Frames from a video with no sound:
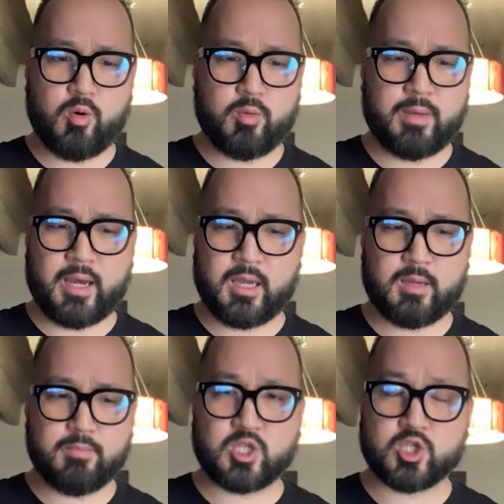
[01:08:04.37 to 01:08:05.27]
my,
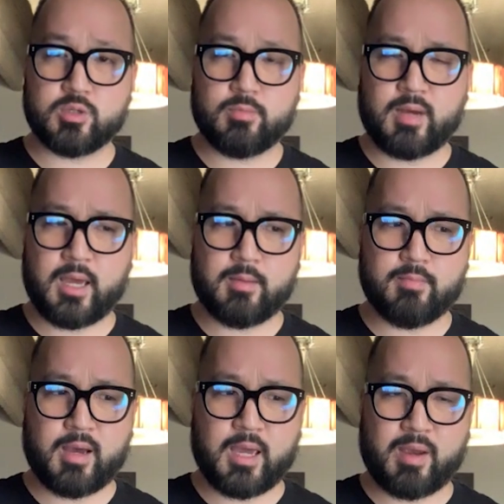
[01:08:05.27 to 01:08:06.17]
my, my,
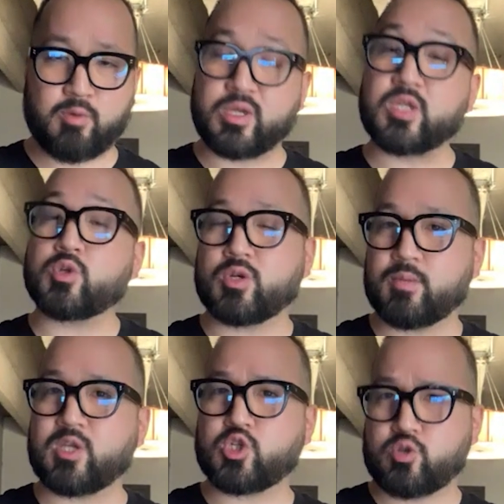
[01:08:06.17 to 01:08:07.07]
my, my resource and my
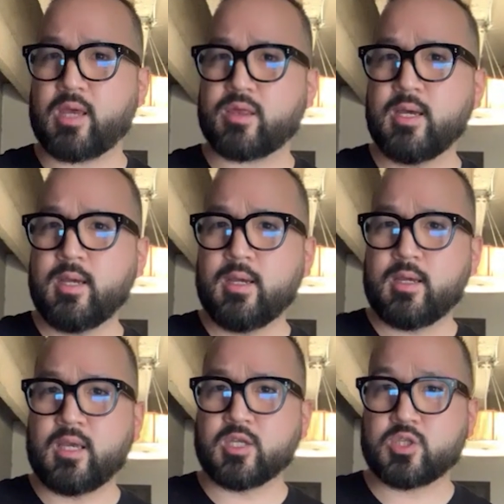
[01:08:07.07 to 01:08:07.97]
strength
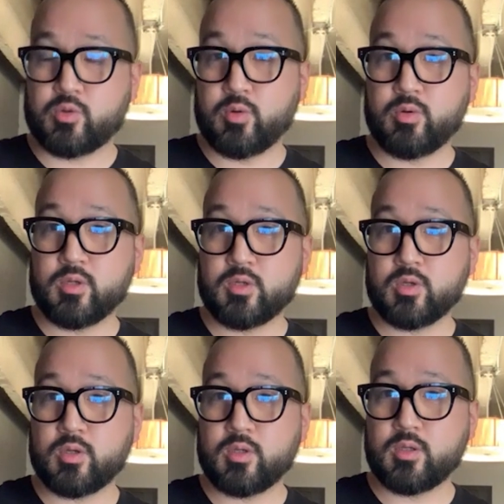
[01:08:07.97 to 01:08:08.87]
is through
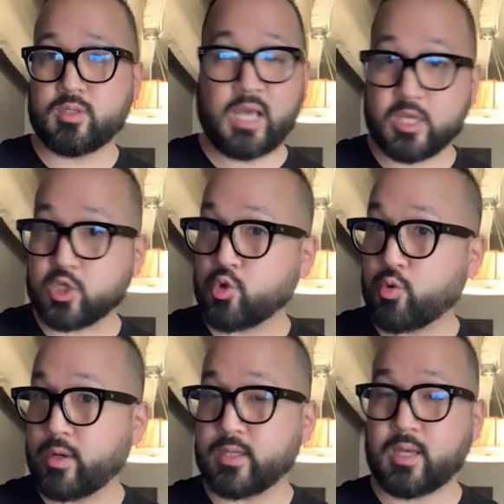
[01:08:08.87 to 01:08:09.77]
telling
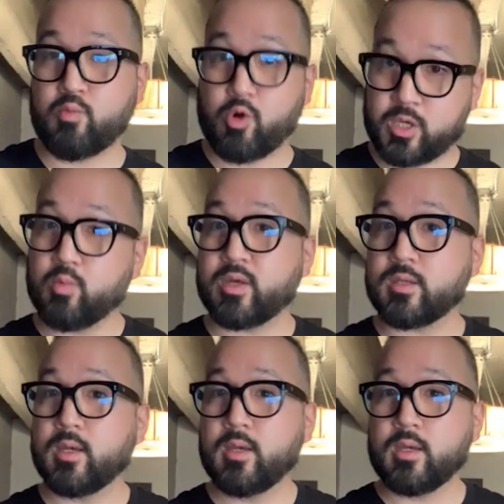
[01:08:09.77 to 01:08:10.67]
stories and working with
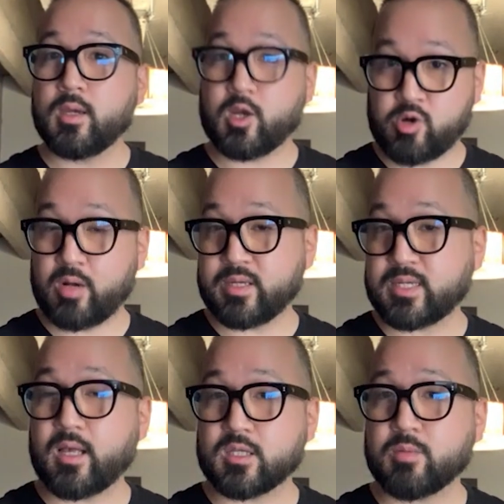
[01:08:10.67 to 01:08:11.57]
incredibly
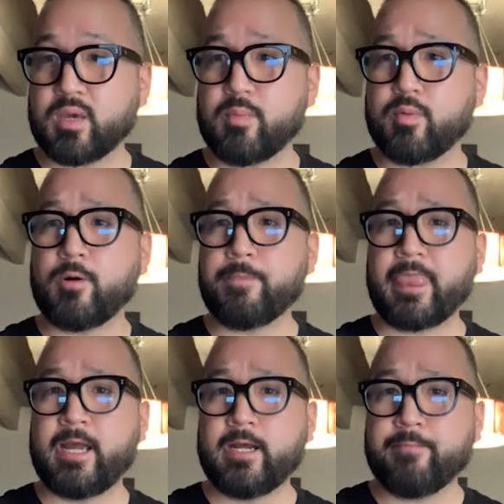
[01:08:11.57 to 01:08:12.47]
talented people.
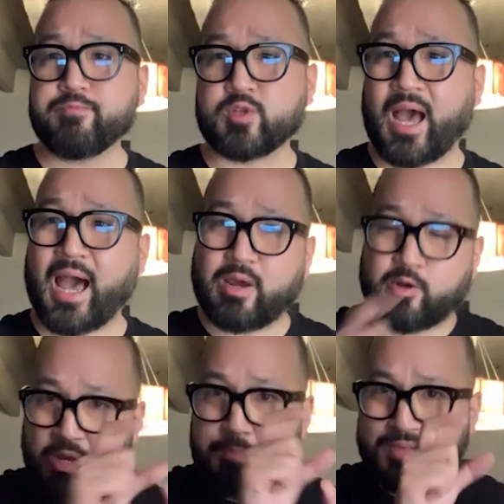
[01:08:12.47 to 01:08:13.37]
So how do I
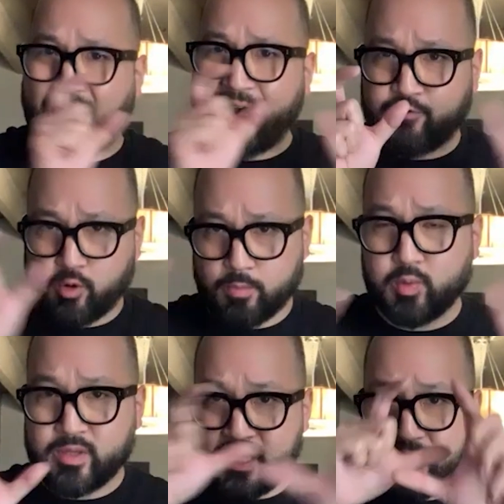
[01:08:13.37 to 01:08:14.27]
create platforms
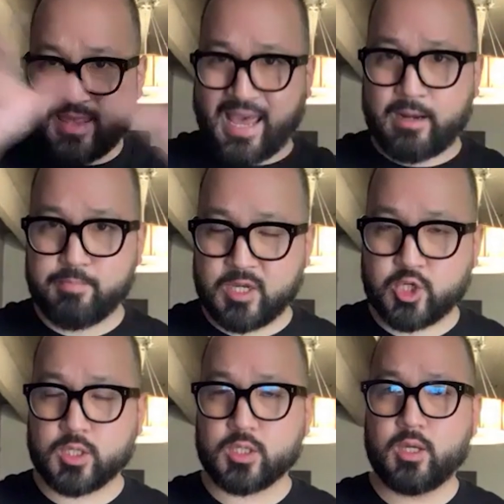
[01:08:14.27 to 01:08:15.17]
within that
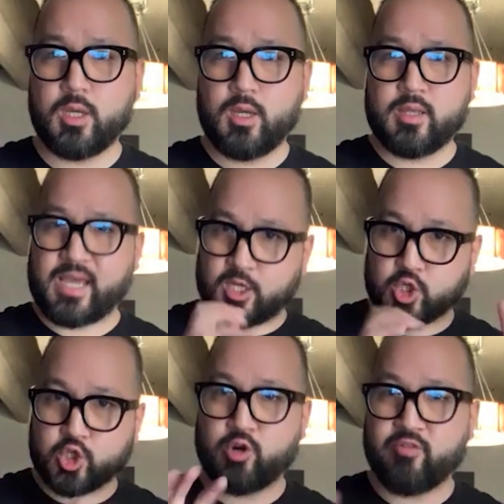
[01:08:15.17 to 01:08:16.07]
mission that can
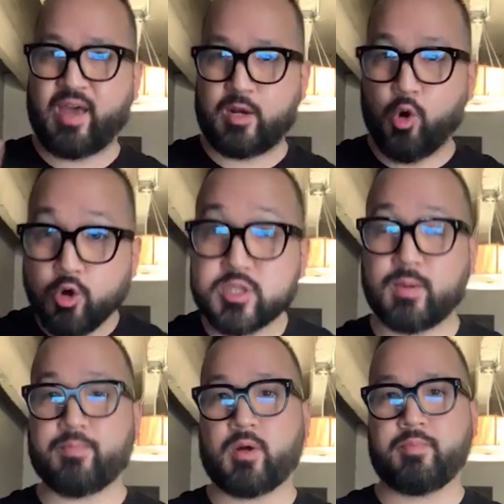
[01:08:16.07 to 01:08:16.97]
serve that
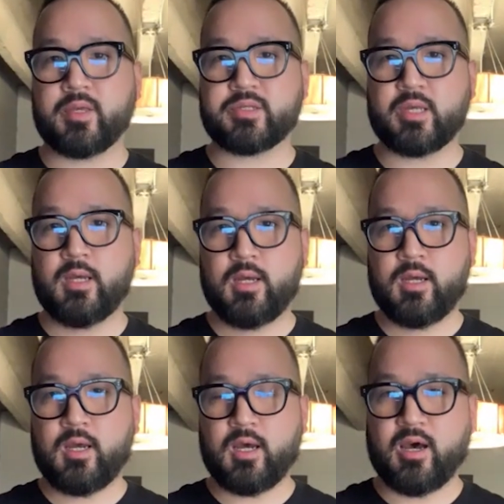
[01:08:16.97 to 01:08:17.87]
ultimate purpose
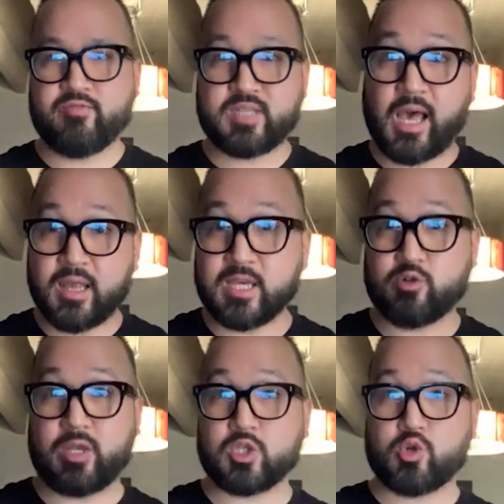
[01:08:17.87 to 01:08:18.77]
of telling
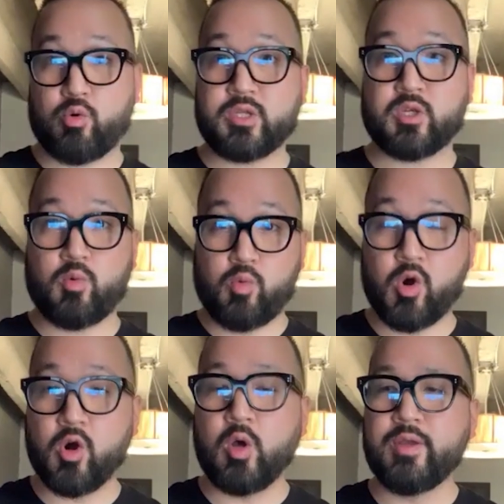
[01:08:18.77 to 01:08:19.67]
great stories to the
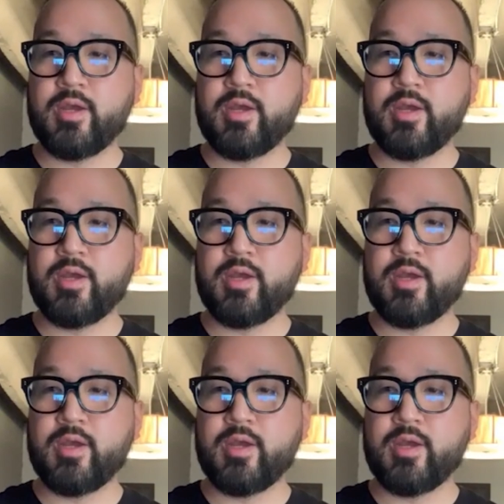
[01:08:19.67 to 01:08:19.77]
world,